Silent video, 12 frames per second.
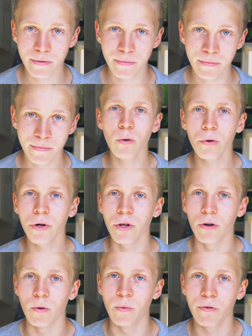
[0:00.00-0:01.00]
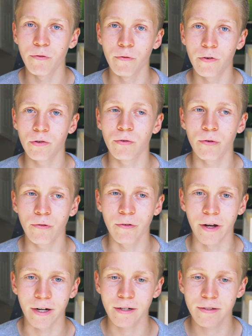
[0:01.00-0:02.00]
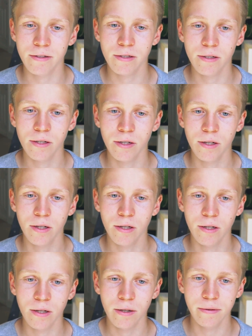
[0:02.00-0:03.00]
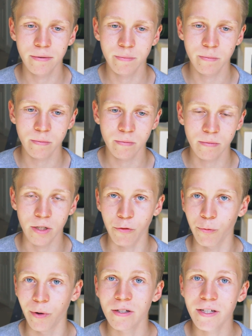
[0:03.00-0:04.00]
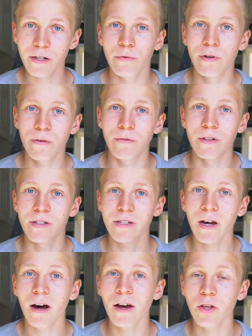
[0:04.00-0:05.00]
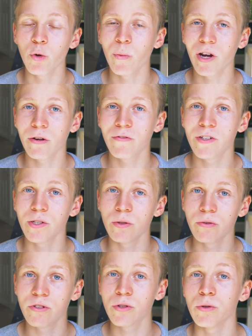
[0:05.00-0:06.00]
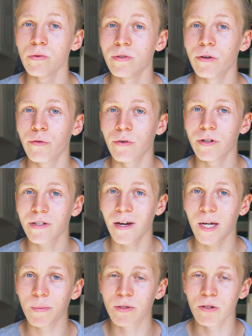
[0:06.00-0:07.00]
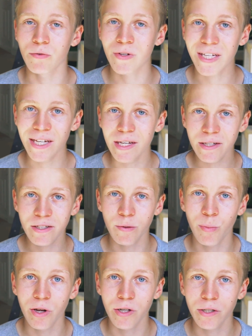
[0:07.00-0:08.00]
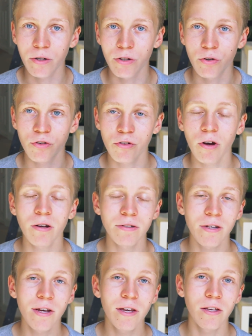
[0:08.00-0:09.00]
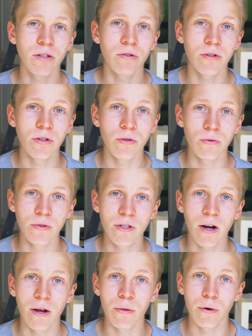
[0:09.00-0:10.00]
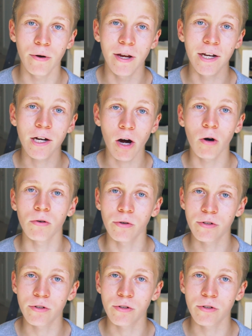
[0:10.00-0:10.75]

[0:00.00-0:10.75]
like an Oreo, but for visual effects. Never mind. To get rid of the sky, you might have to use two different types of keys depending on your shot. You can use either a color